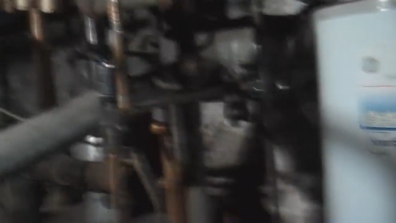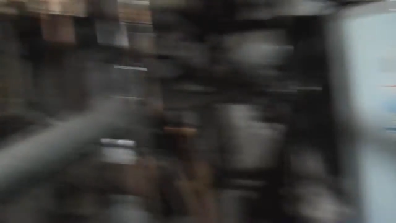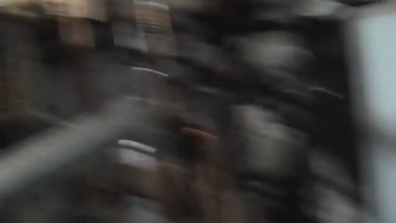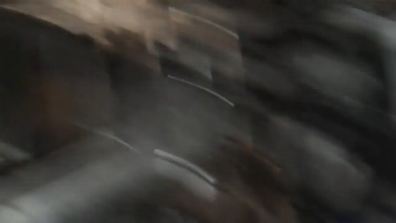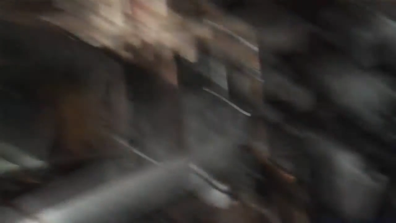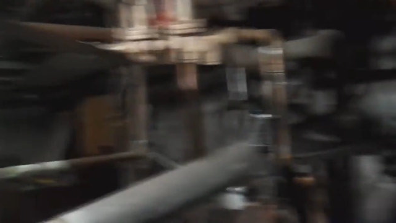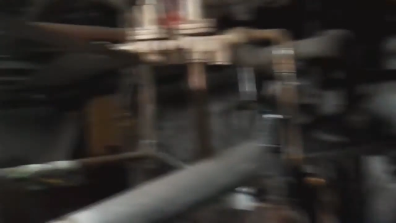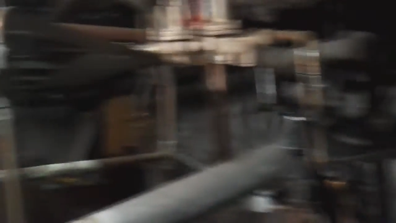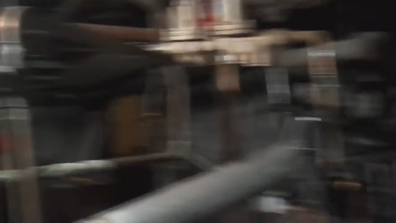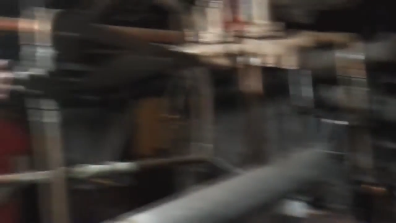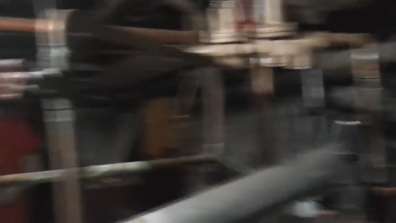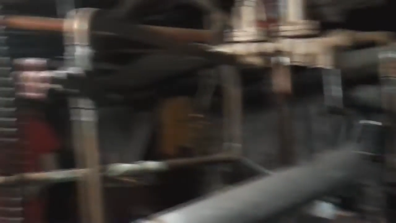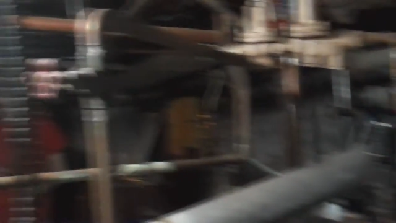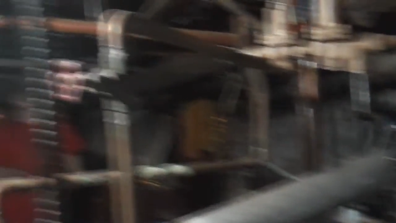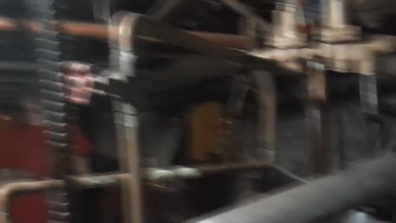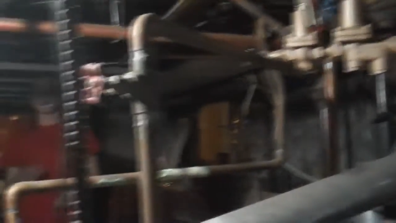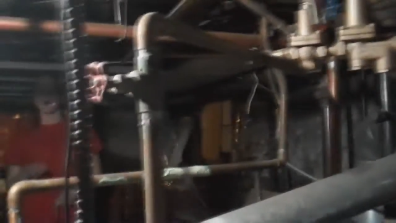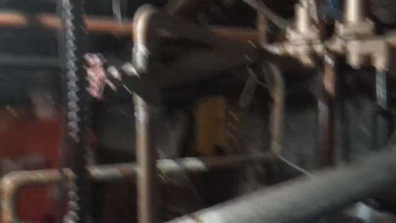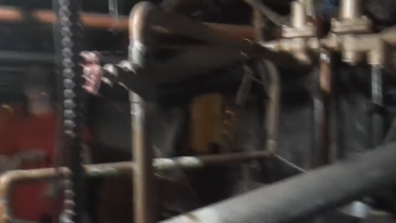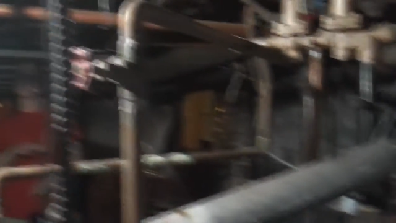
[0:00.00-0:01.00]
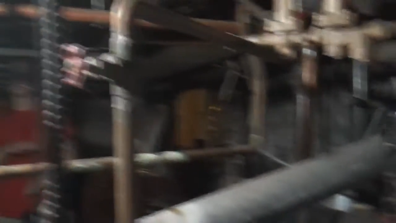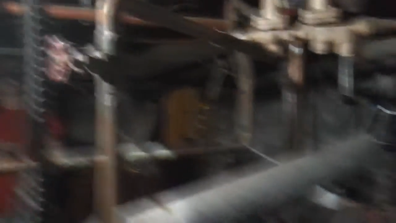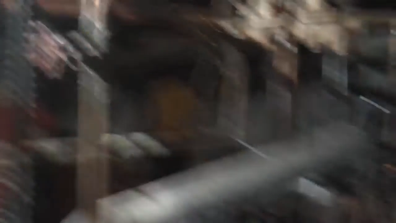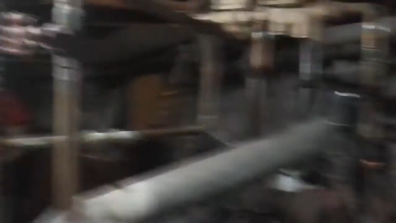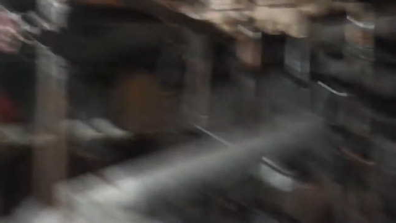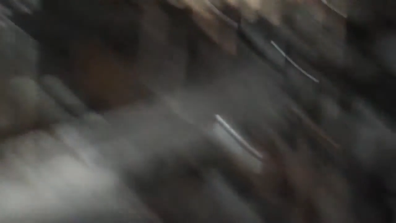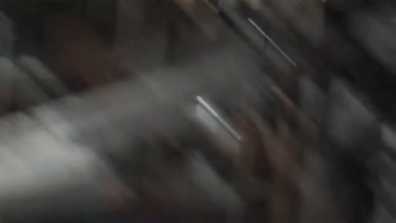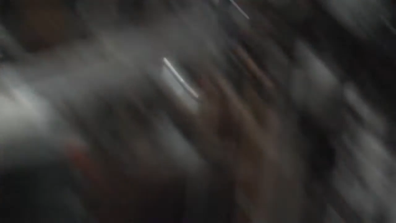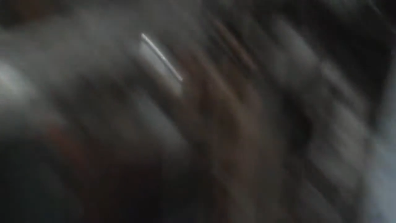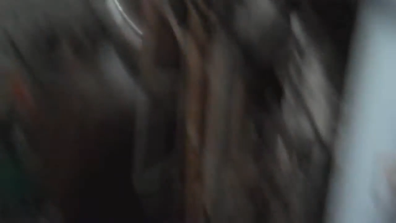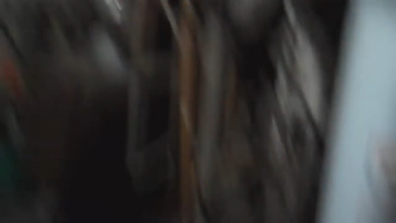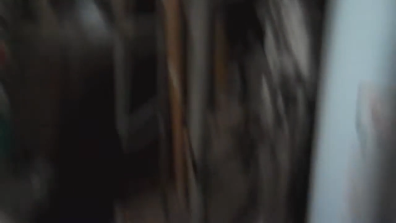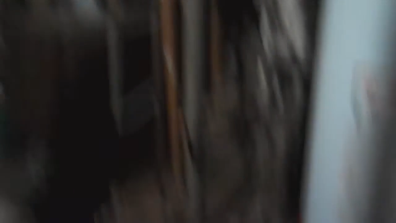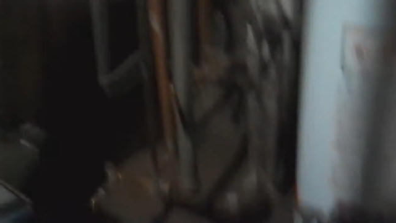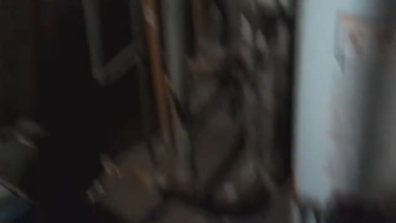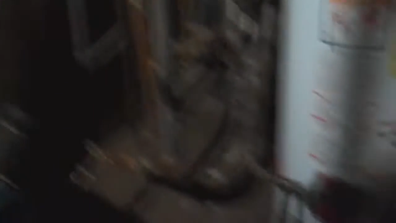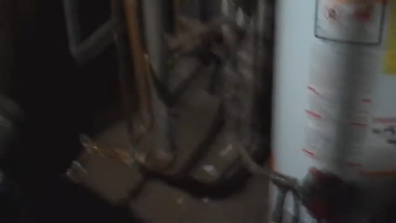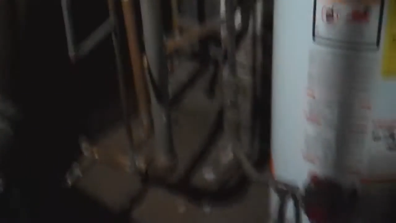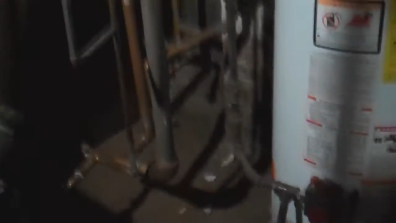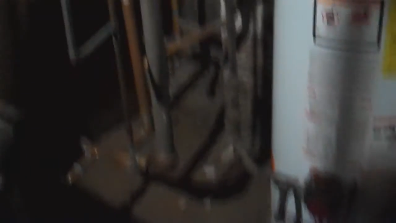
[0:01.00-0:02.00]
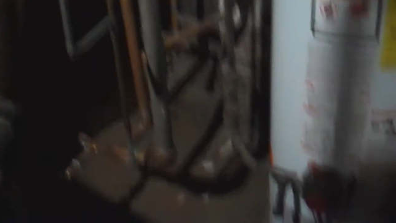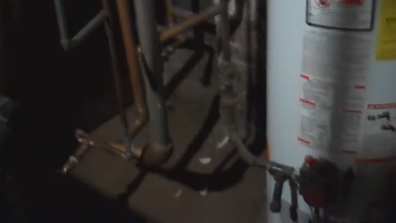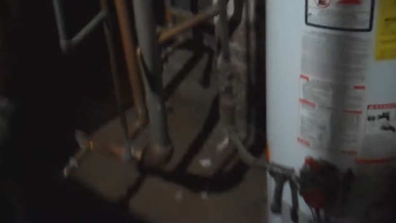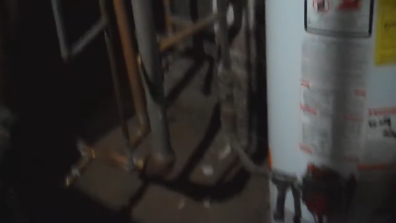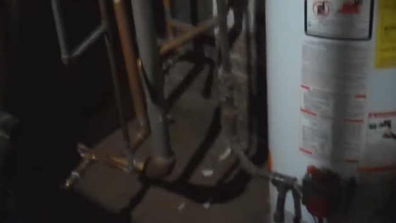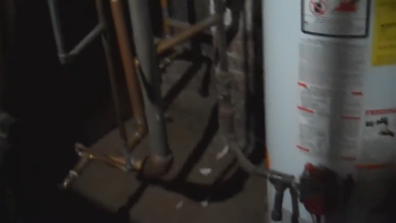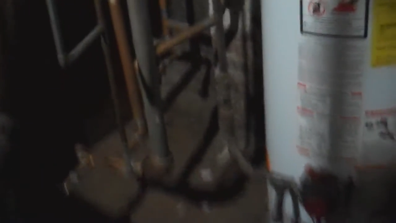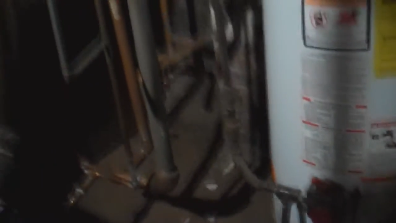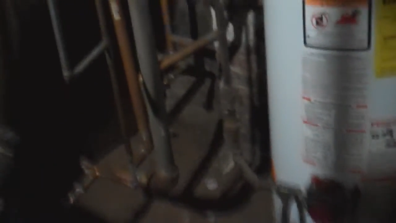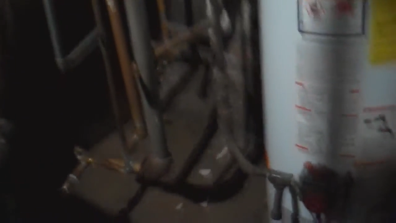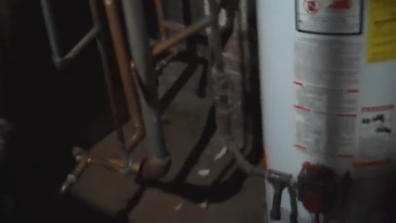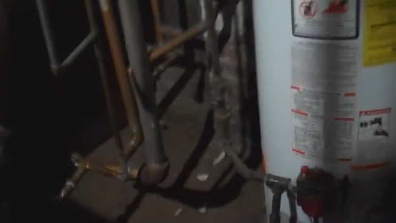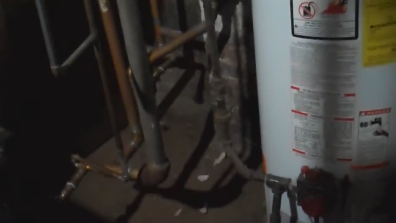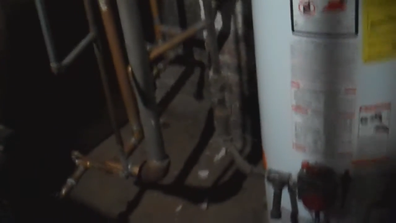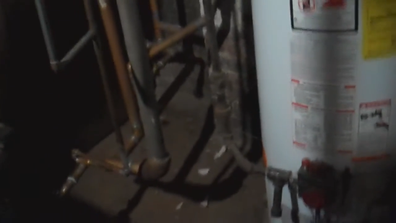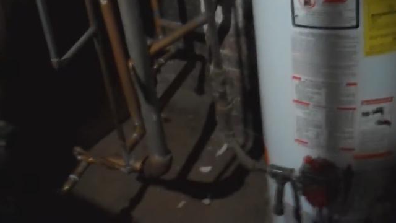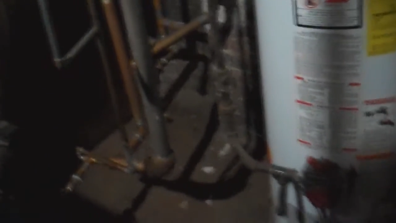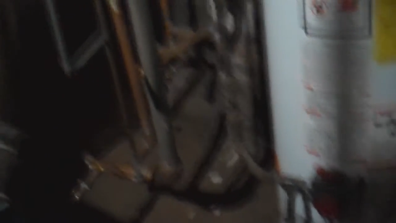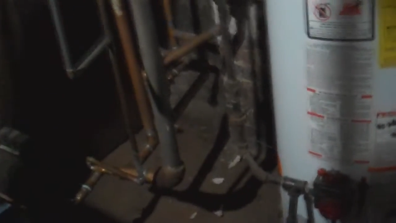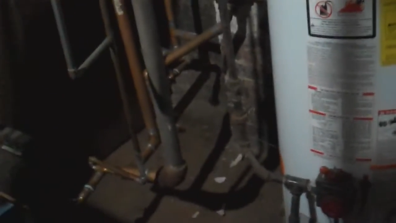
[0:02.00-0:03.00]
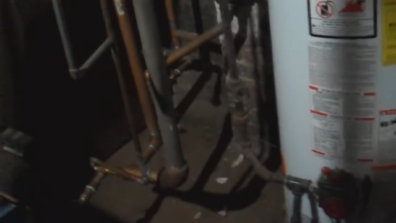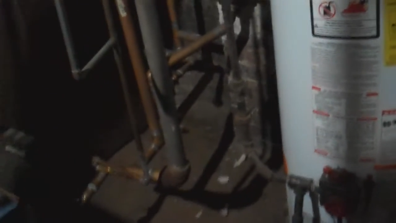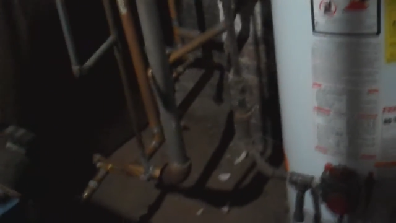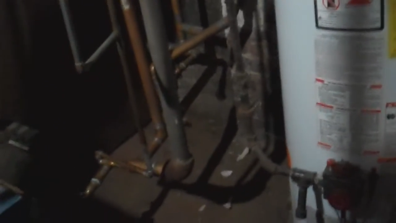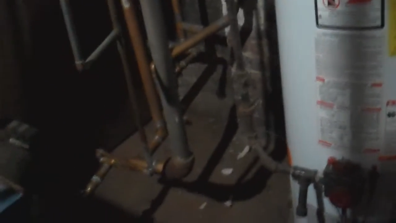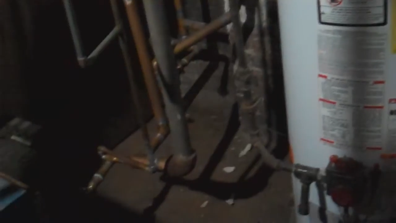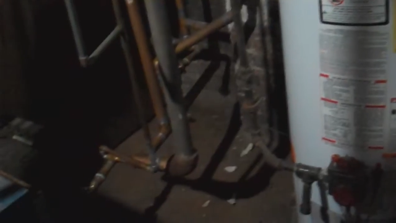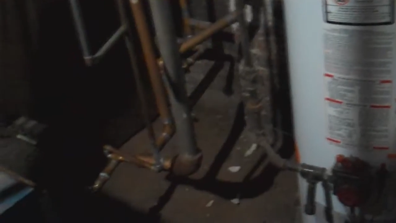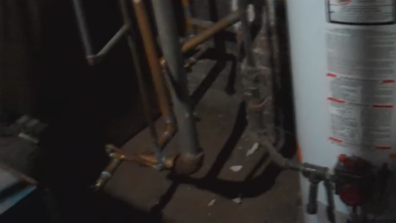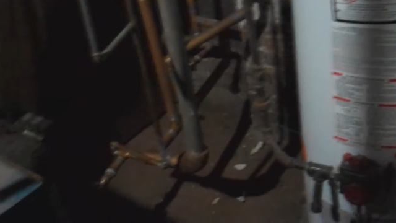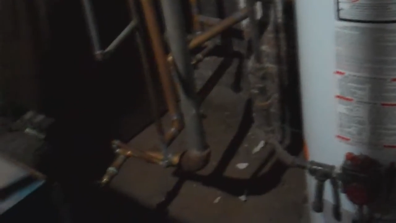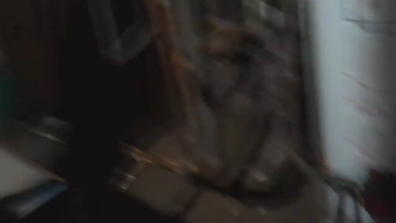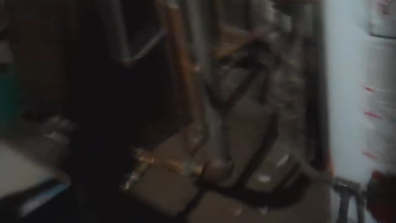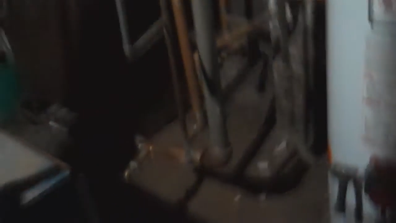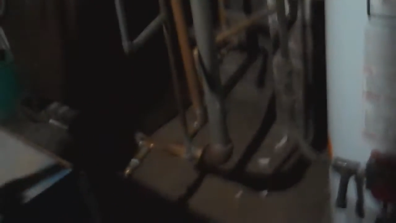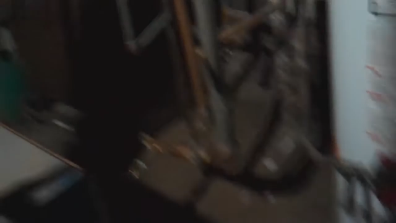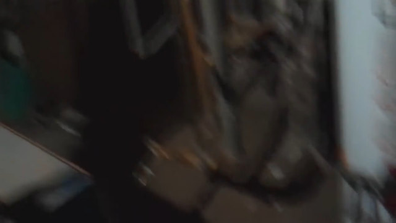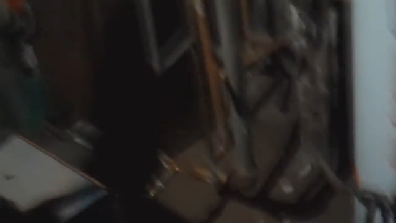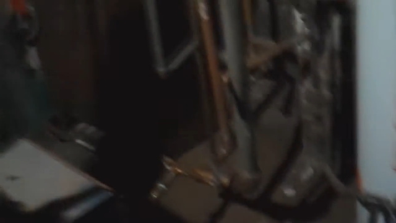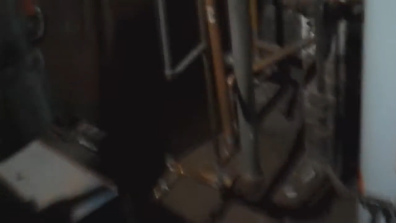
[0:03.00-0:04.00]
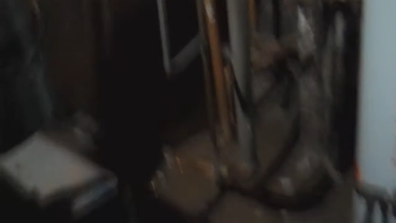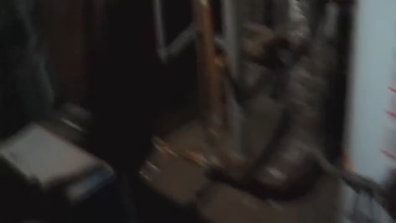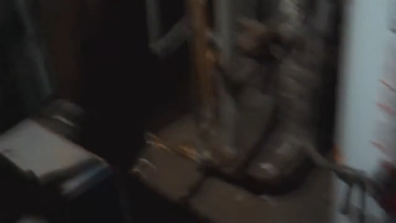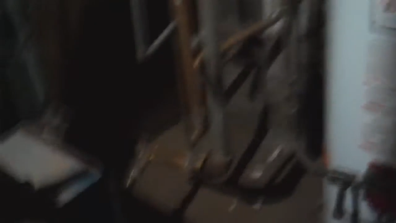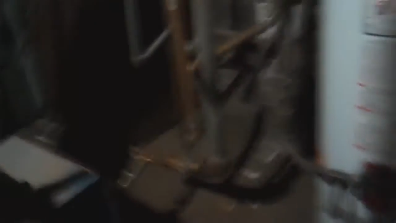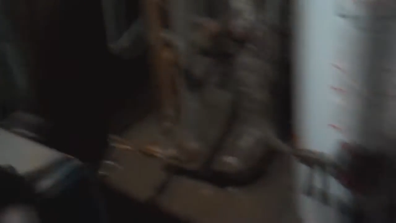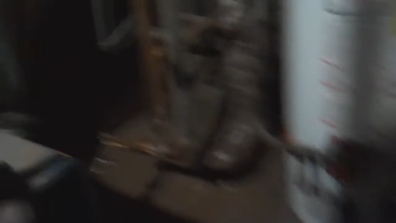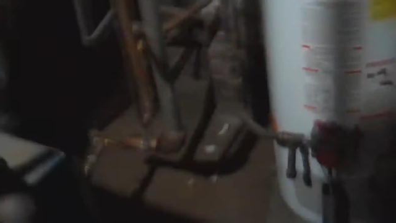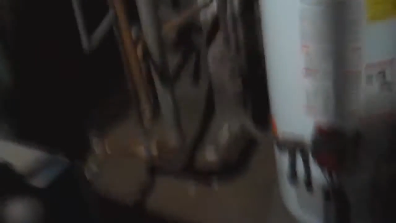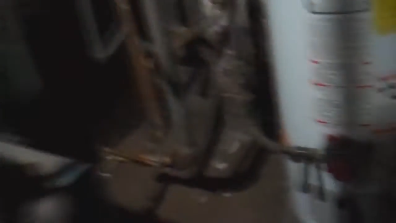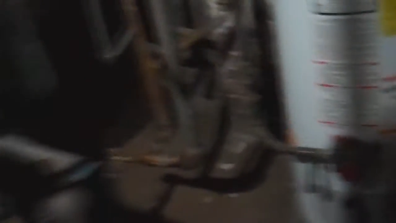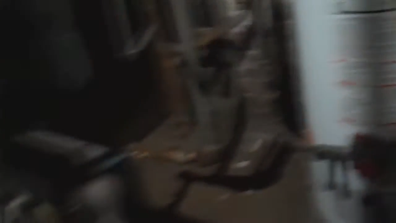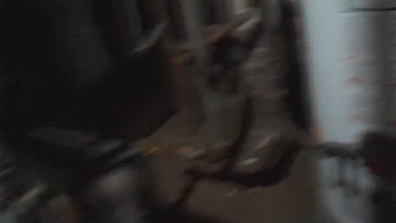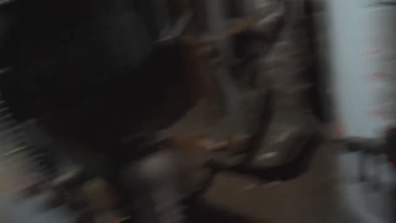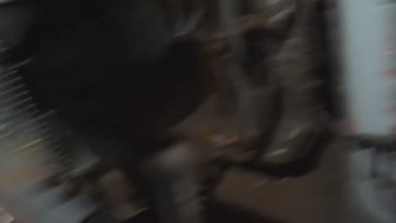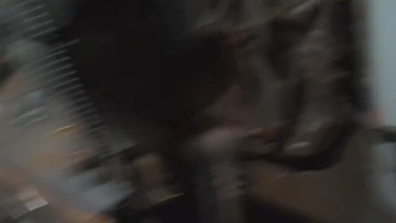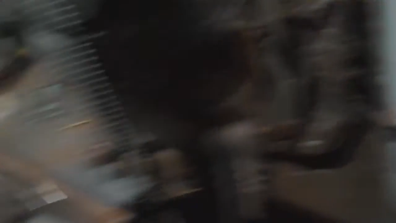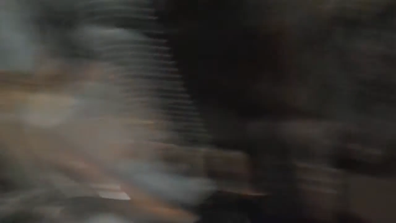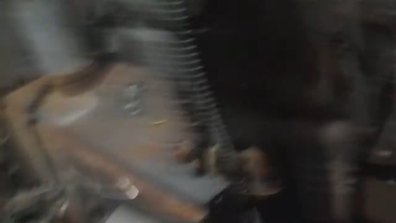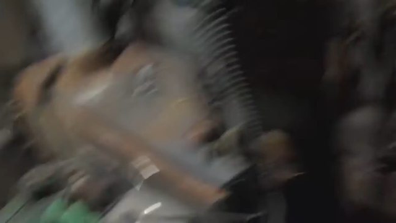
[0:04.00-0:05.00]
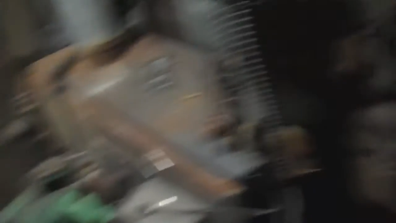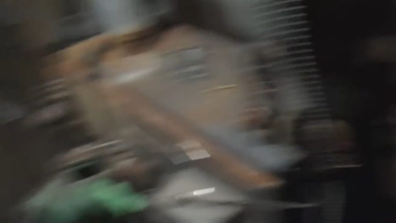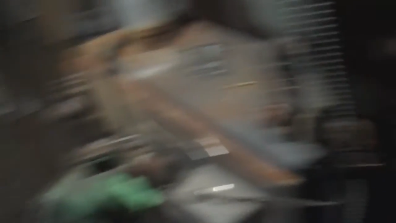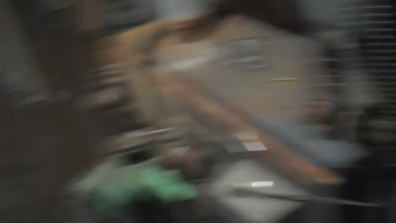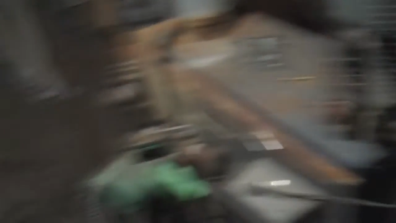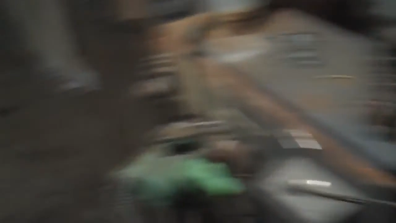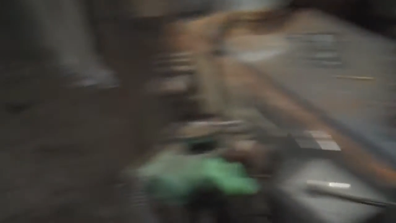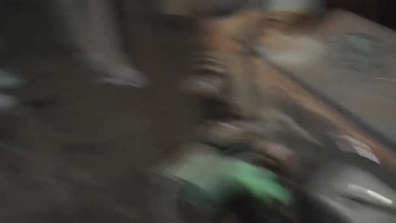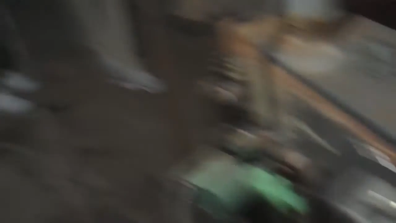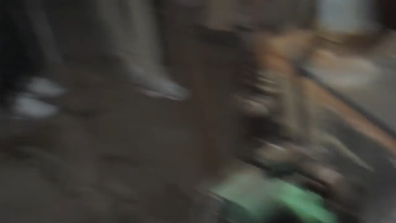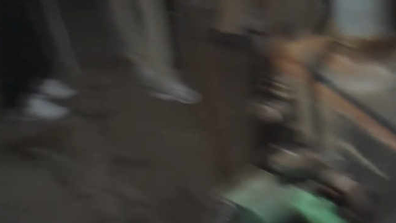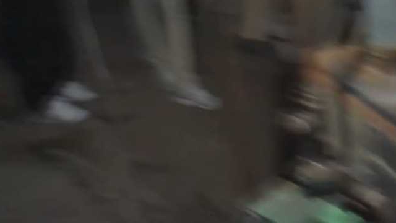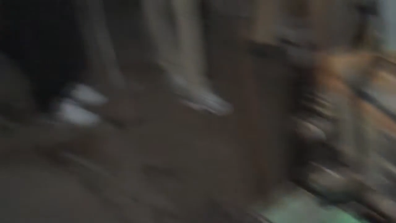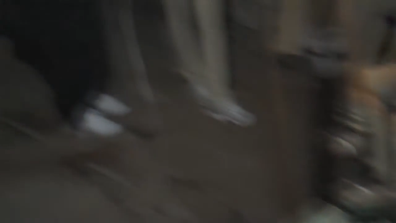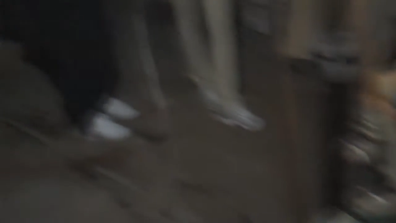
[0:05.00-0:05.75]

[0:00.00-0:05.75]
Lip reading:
[unreadable: no face in view]